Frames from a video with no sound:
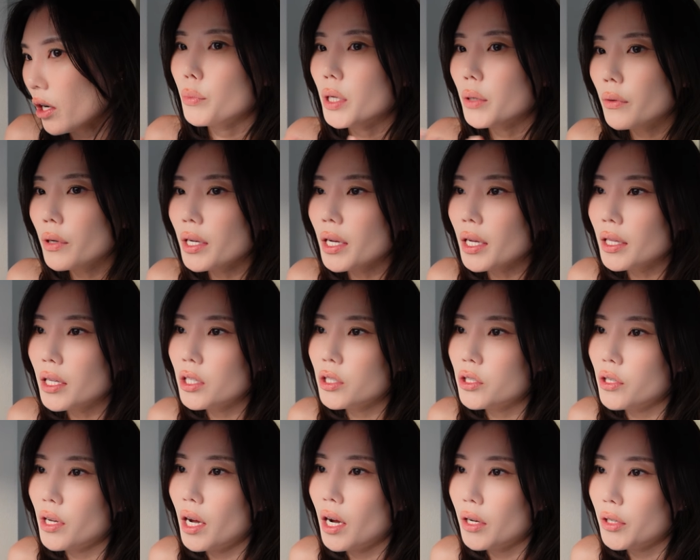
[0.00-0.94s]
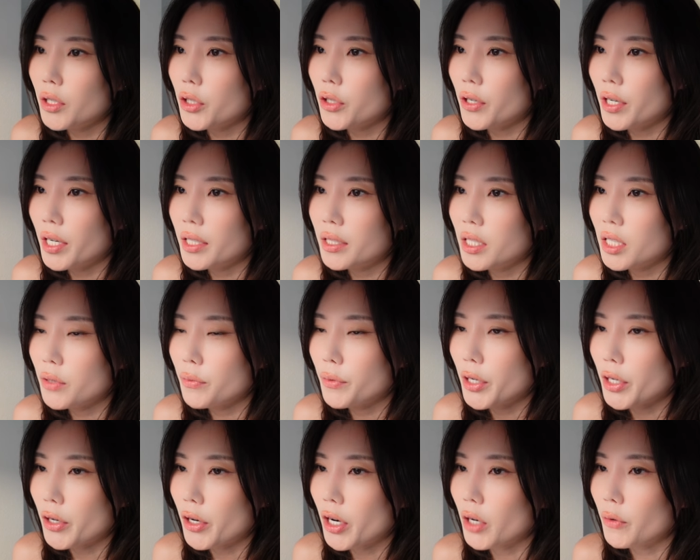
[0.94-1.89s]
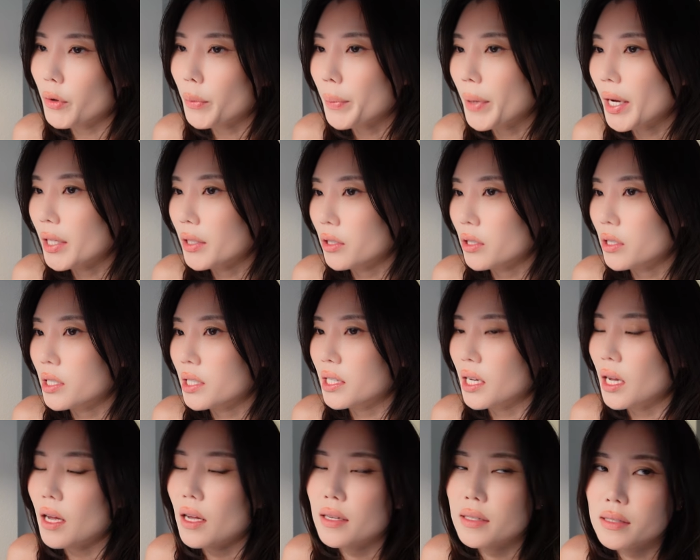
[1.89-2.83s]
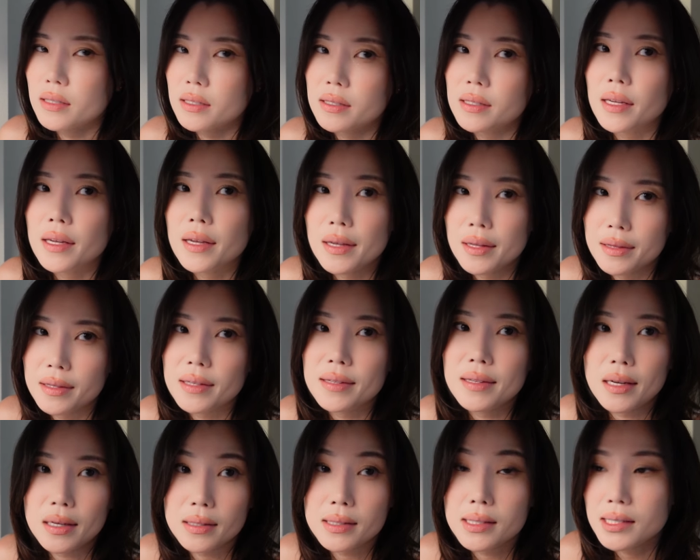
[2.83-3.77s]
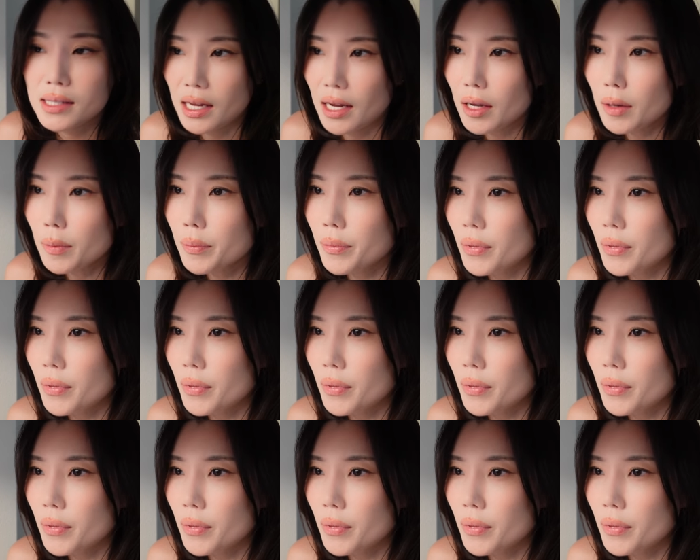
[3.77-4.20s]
We will get into how to create these recurring reminders tasks in the next step.